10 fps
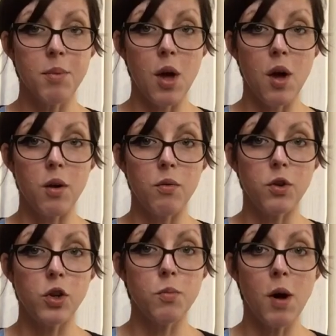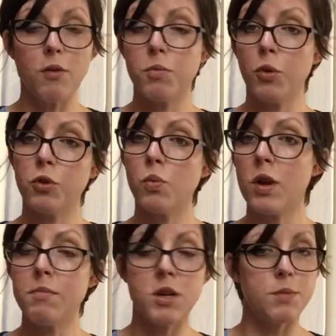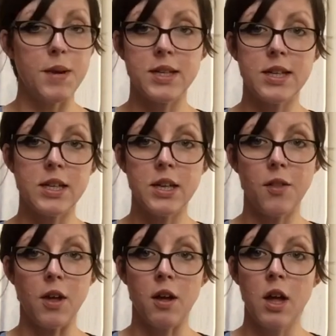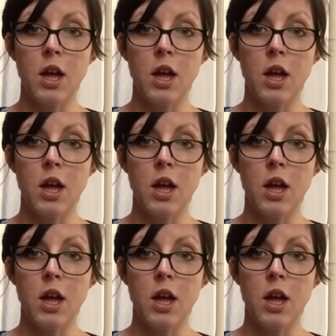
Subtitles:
but you might respond to one much better than another.